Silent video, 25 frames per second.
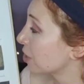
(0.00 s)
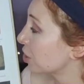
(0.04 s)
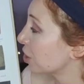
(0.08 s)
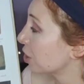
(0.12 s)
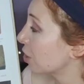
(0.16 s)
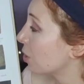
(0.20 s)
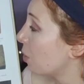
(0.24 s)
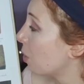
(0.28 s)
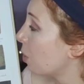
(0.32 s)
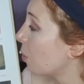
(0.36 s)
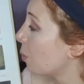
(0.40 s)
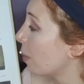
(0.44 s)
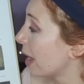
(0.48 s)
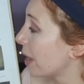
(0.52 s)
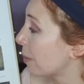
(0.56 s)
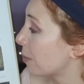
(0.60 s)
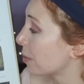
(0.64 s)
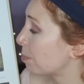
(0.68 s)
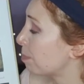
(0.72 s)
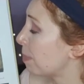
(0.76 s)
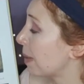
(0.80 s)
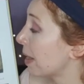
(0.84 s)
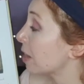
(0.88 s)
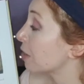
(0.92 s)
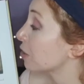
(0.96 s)
to go away
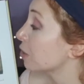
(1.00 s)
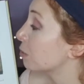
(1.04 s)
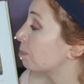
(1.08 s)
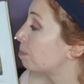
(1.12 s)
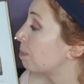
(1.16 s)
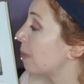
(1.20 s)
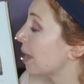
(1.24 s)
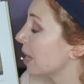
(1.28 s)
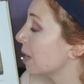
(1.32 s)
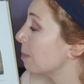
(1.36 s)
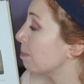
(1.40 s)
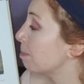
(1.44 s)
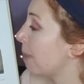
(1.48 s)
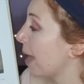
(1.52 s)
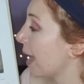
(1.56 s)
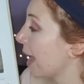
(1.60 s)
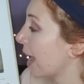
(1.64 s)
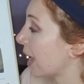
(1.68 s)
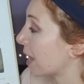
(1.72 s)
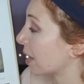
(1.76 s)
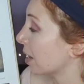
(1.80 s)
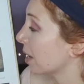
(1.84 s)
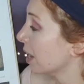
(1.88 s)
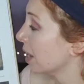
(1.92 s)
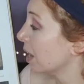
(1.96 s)
with Bear's big
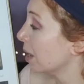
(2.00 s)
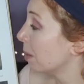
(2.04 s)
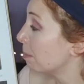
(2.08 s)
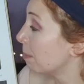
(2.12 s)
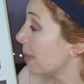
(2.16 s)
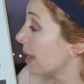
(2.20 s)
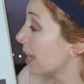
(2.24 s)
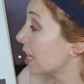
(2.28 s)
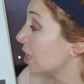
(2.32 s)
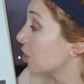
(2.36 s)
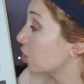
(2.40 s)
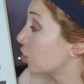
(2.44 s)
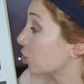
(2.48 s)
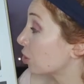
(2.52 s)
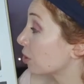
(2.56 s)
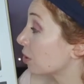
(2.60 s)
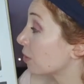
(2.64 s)
band, making sure